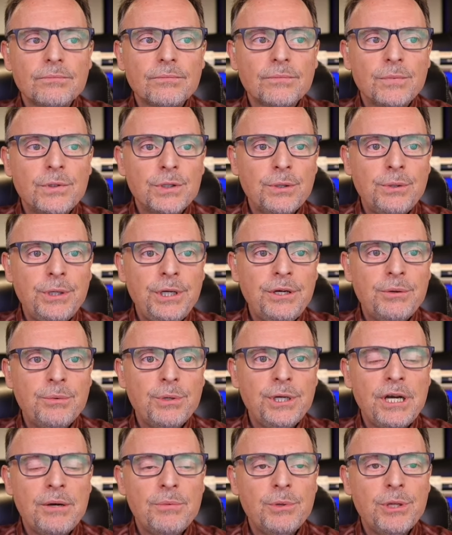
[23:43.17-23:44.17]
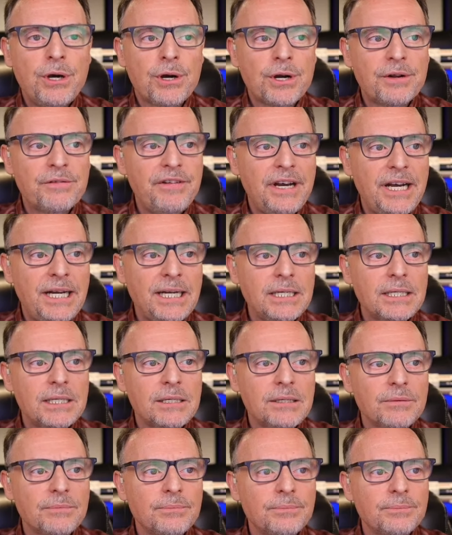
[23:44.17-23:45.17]
So here we are with artifacts.
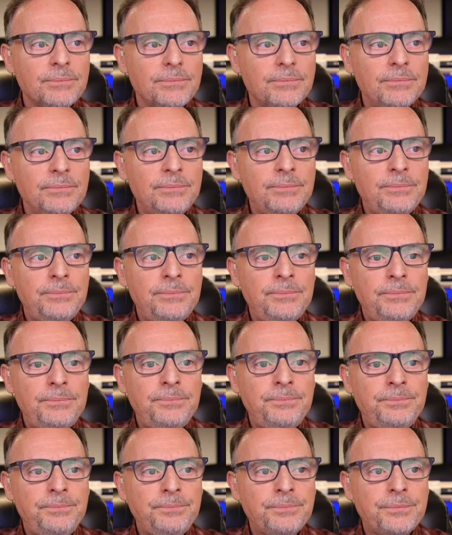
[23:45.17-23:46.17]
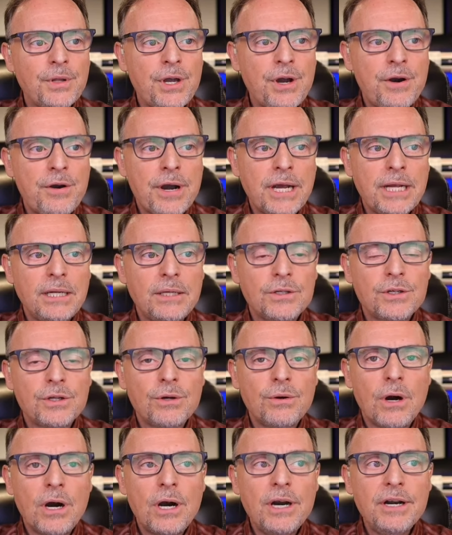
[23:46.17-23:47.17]
All right,
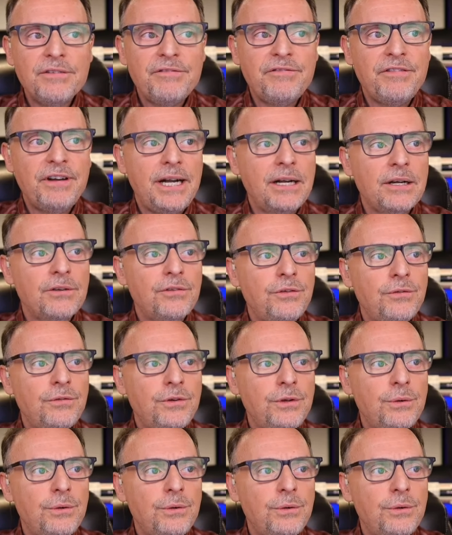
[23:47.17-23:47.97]
so artifacts, if